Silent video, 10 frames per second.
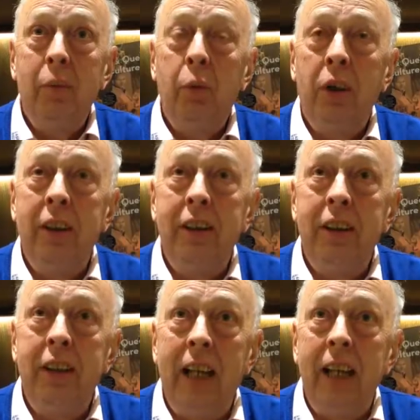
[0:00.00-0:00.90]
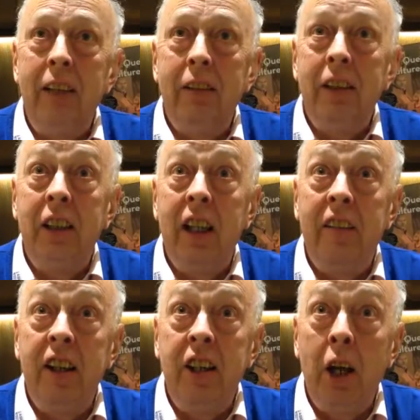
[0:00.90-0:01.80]
What is the data is that
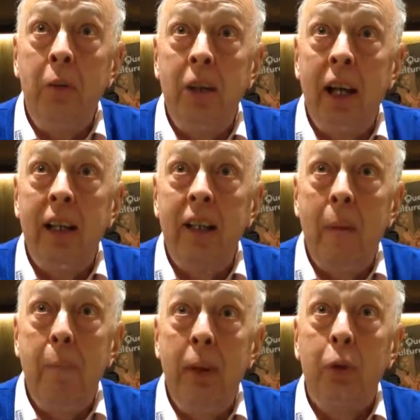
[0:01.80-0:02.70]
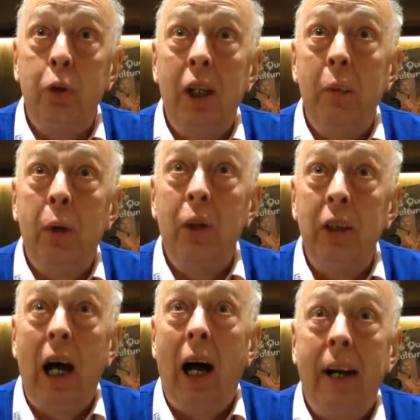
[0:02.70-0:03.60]
if they don't take their pills, they will
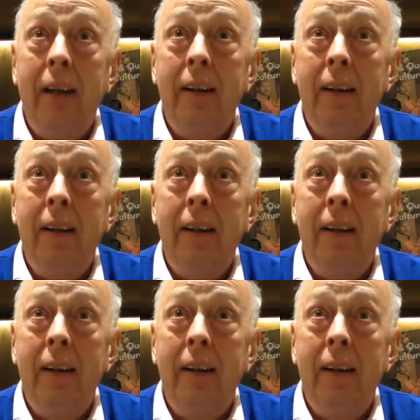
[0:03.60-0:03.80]
die.